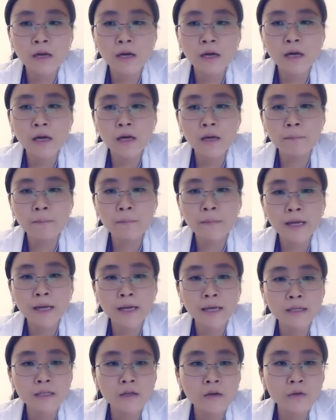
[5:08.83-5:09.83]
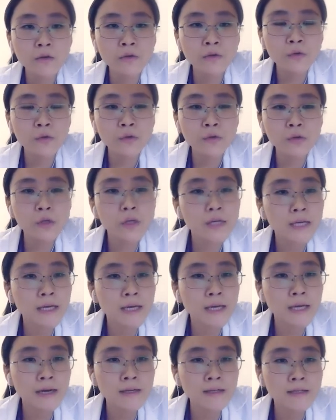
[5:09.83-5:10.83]
And also
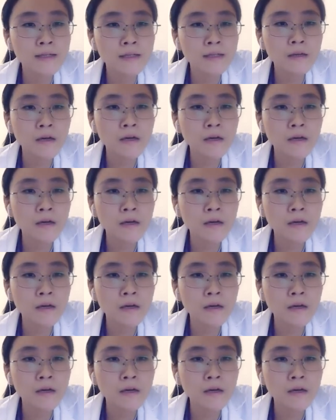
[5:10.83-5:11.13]
looking at,